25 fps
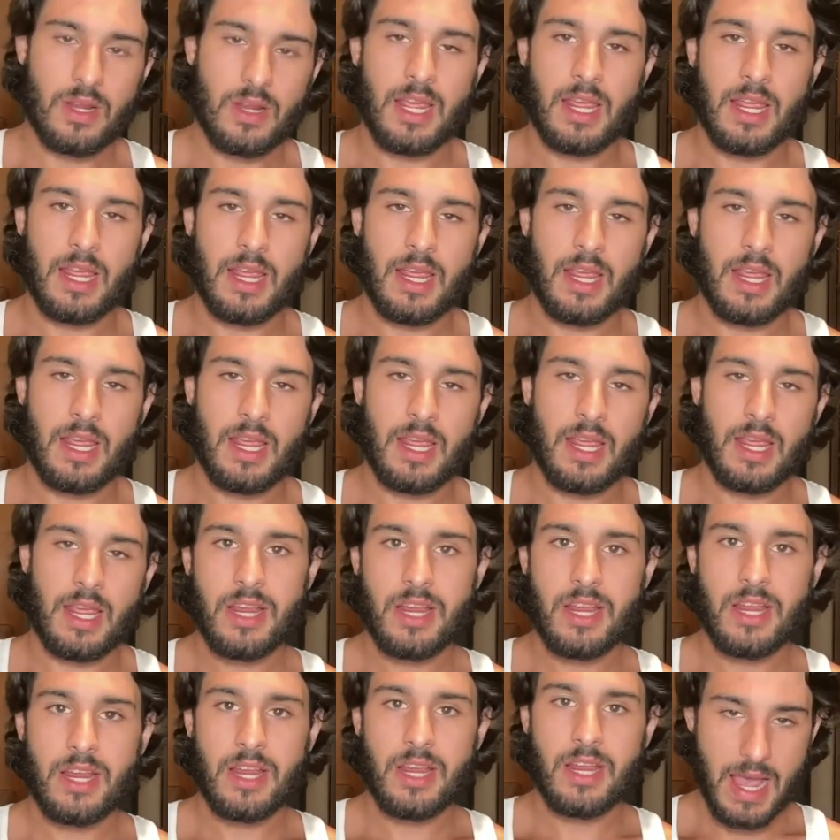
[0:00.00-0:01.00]
And the
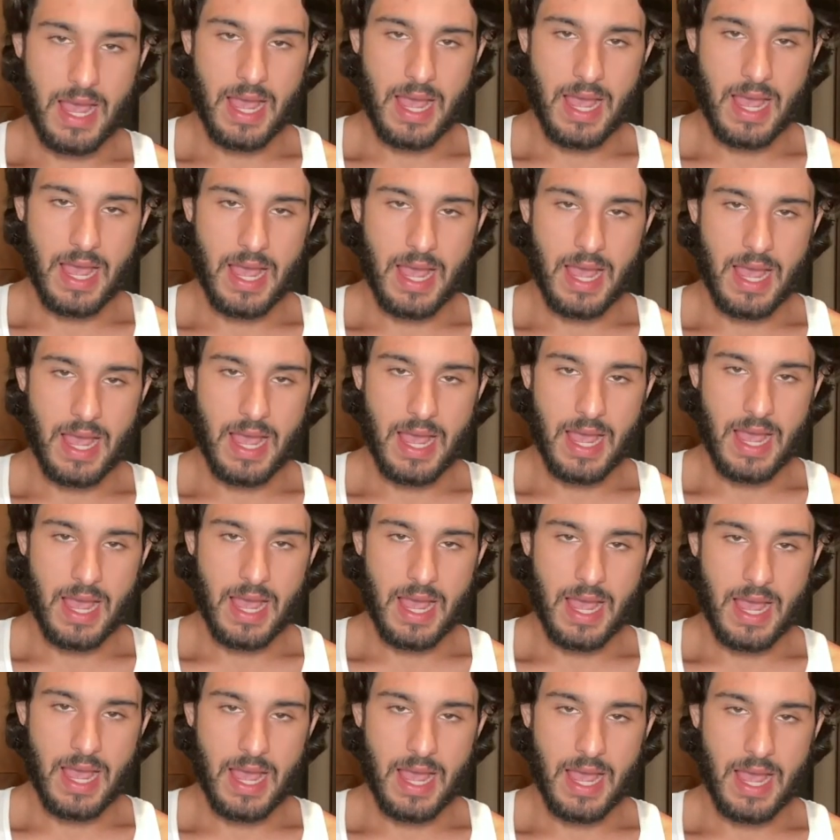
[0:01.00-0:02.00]
Lakers package is Jalen
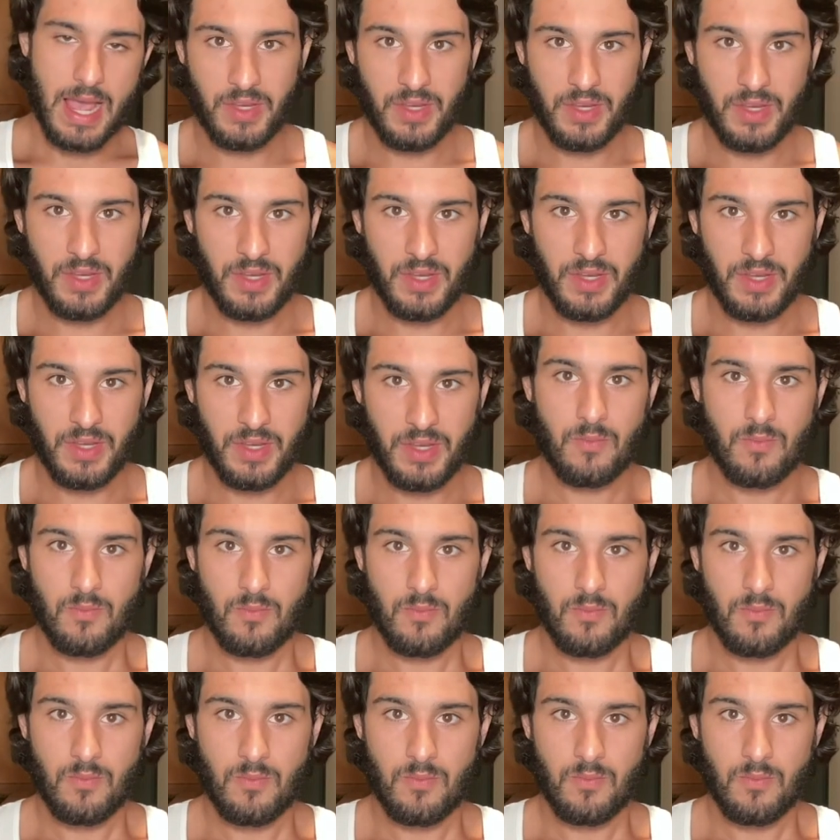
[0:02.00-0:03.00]
Hood-Schifino
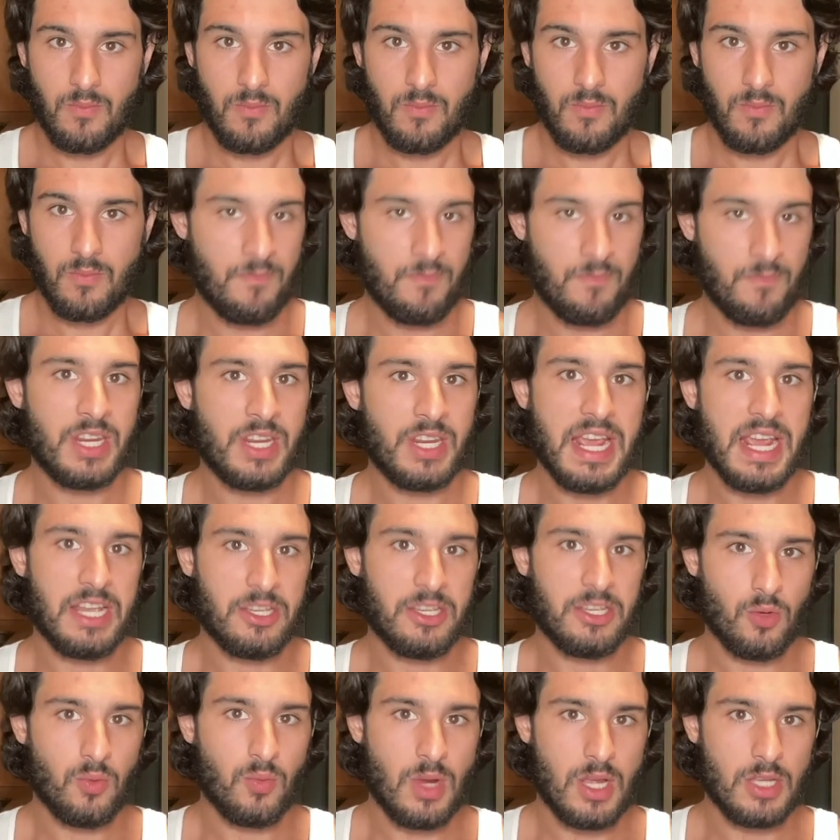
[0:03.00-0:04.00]
and
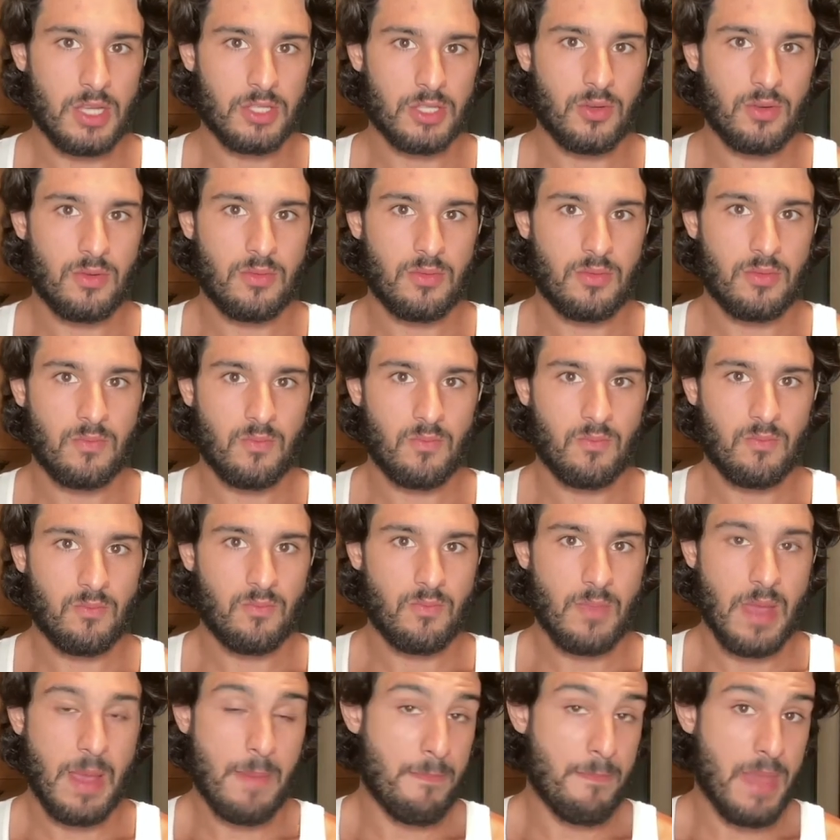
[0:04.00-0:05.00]
D'Angelo Russell,
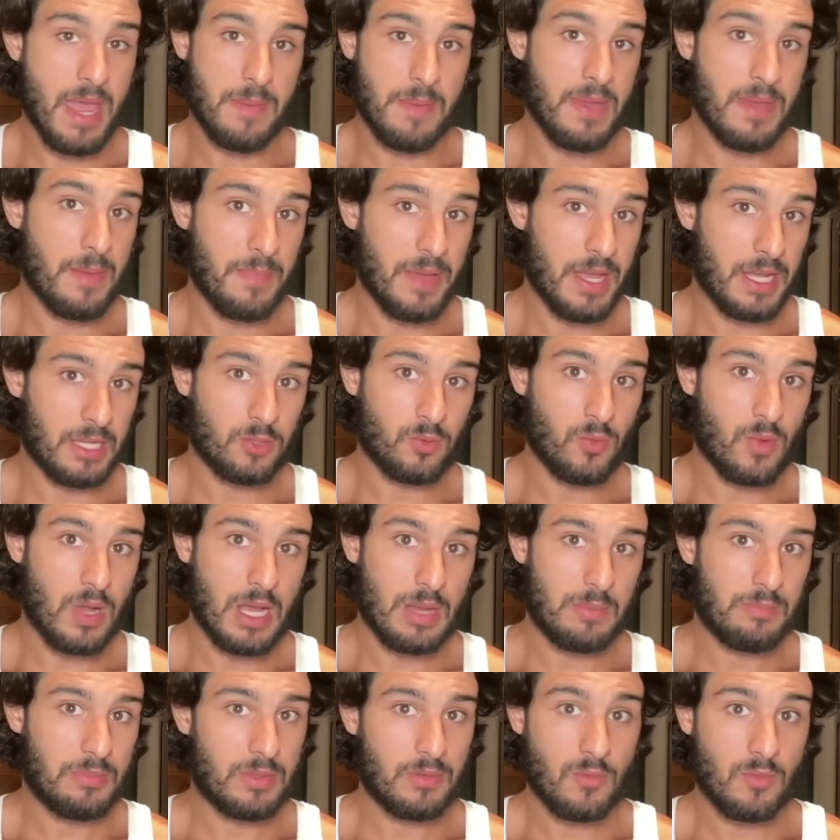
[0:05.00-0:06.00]
and maybe a pick
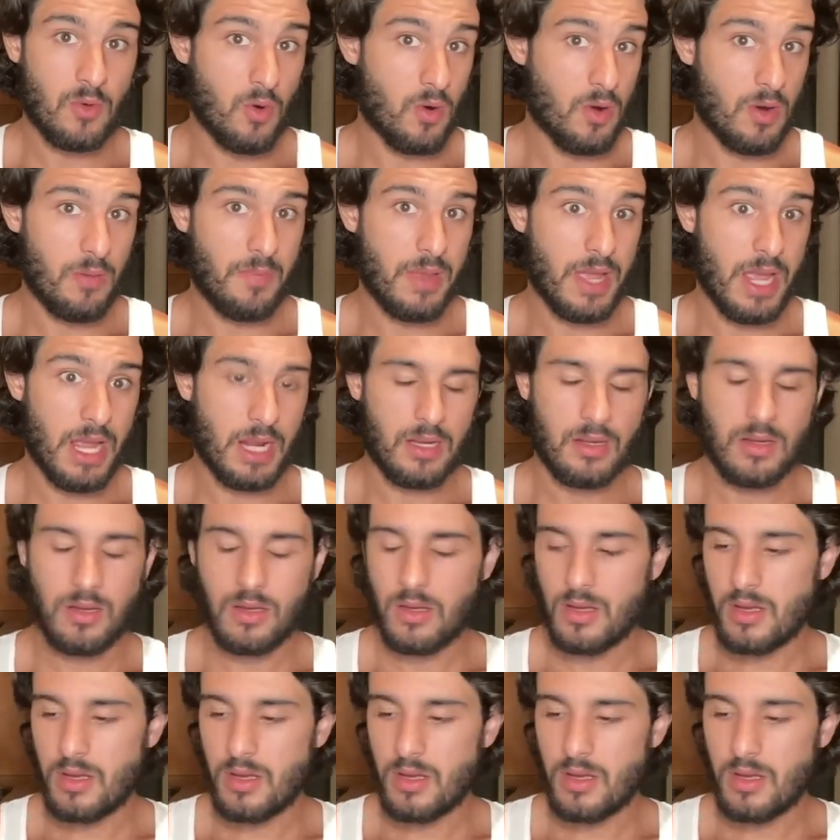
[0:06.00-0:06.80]
swap or a pick.